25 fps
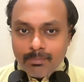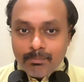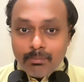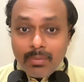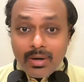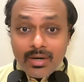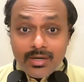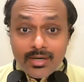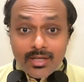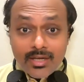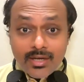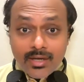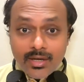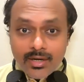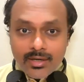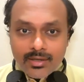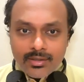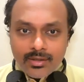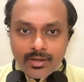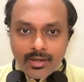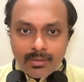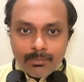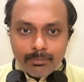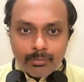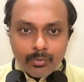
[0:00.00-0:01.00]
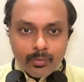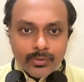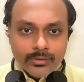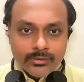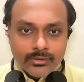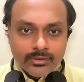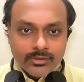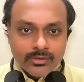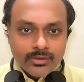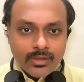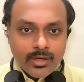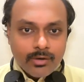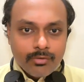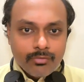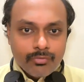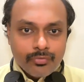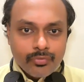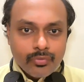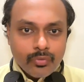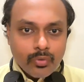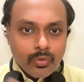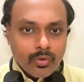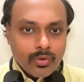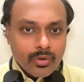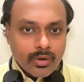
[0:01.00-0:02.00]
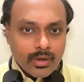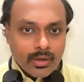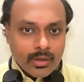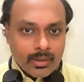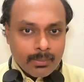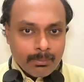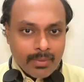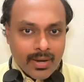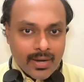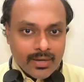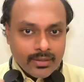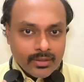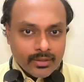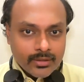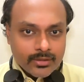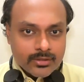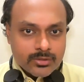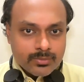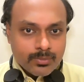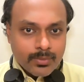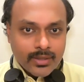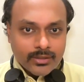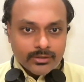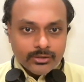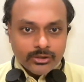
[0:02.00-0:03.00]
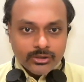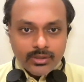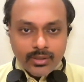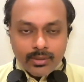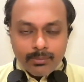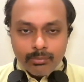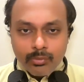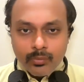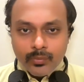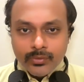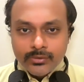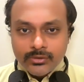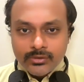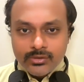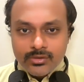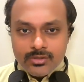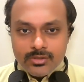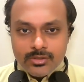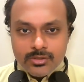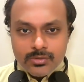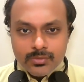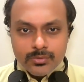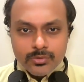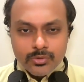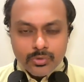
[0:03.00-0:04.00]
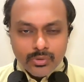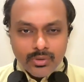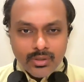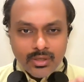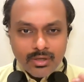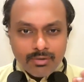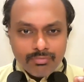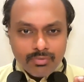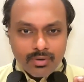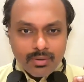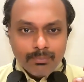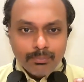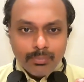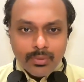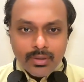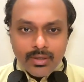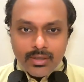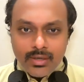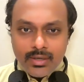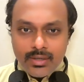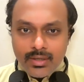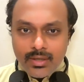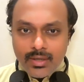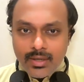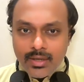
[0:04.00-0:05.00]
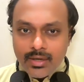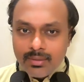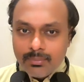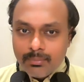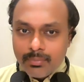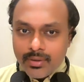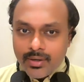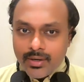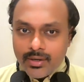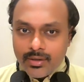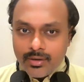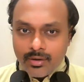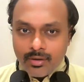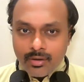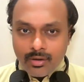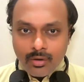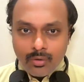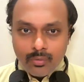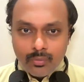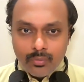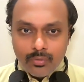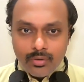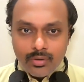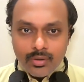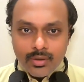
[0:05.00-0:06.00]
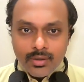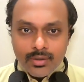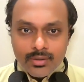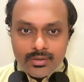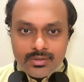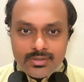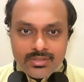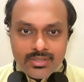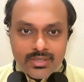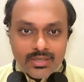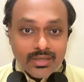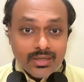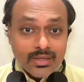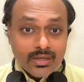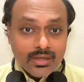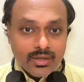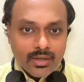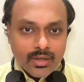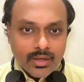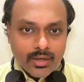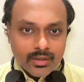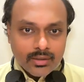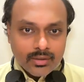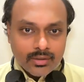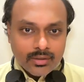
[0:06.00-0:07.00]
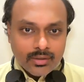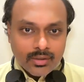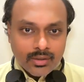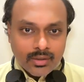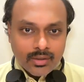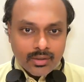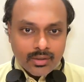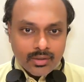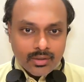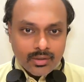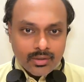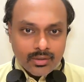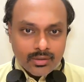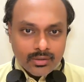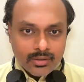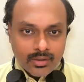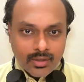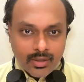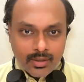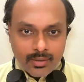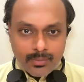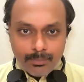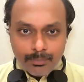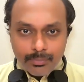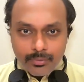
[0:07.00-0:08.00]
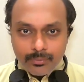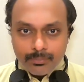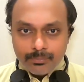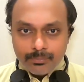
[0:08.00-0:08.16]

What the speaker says: multi-correct type question and 4 matrix match type questions. So they have completely eliminated out single correct type.